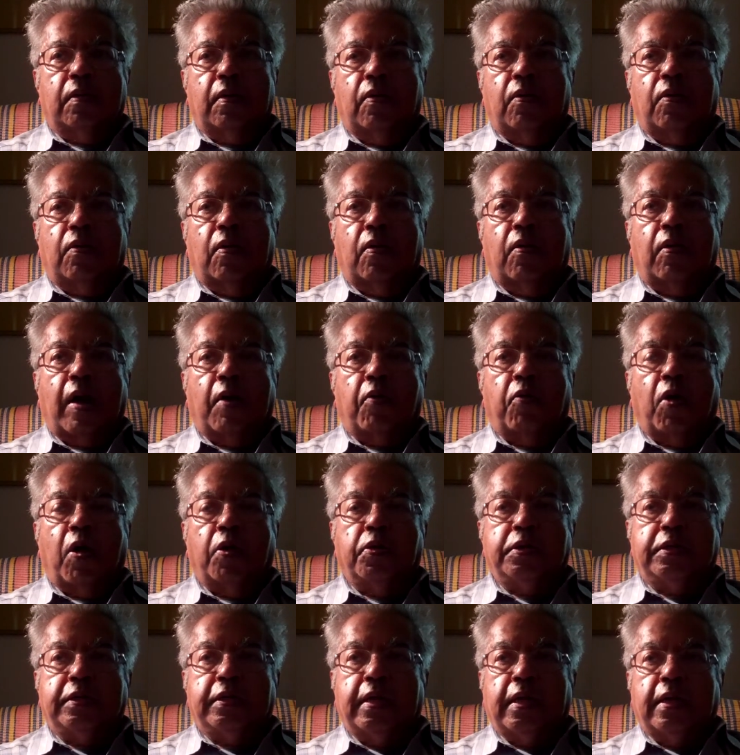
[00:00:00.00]
No.
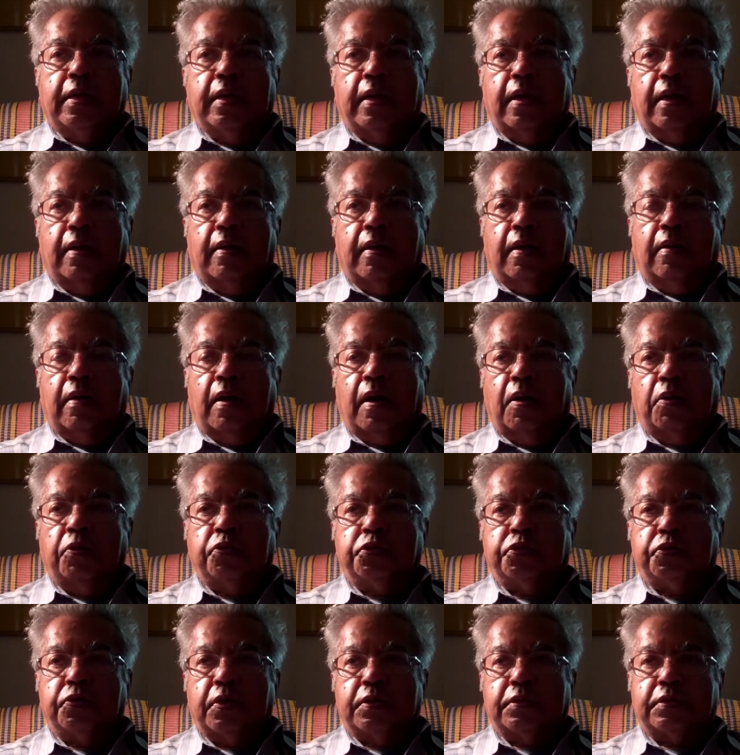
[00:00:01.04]
Original
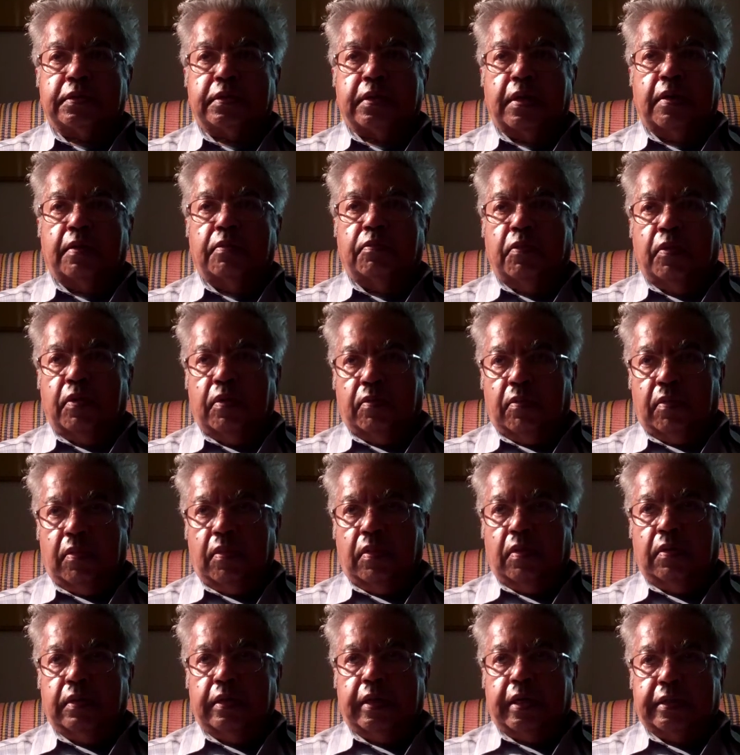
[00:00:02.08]
house was
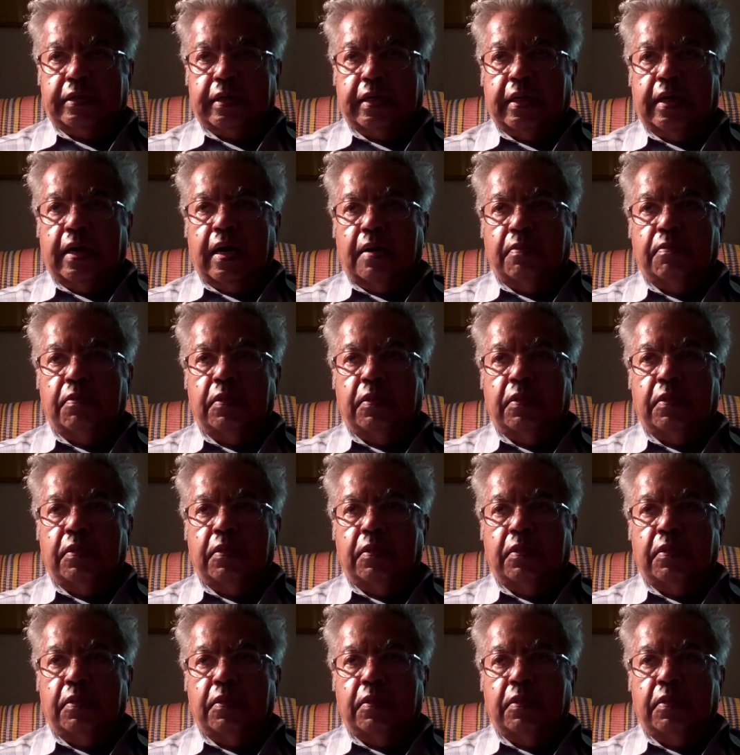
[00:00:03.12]
Deshagram.